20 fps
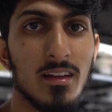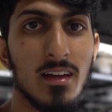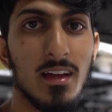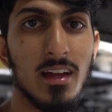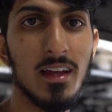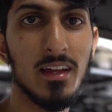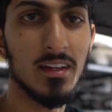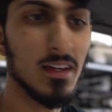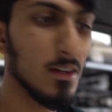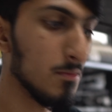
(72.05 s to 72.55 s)

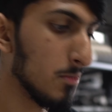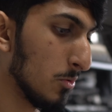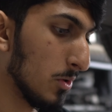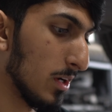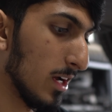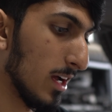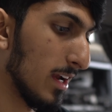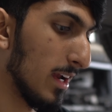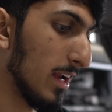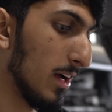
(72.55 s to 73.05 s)
hey, we
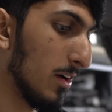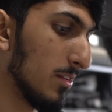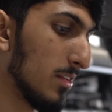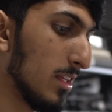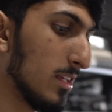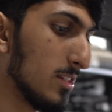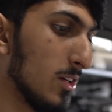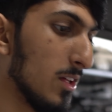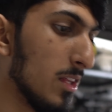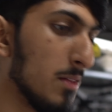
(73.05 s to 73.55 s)
got it out.
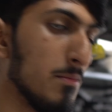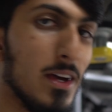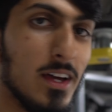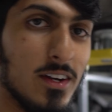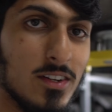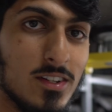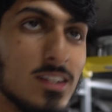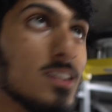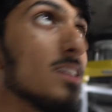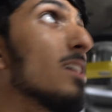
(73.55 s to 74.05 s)
That's all that
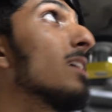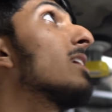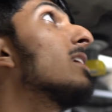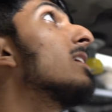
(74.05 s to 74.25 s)
matters.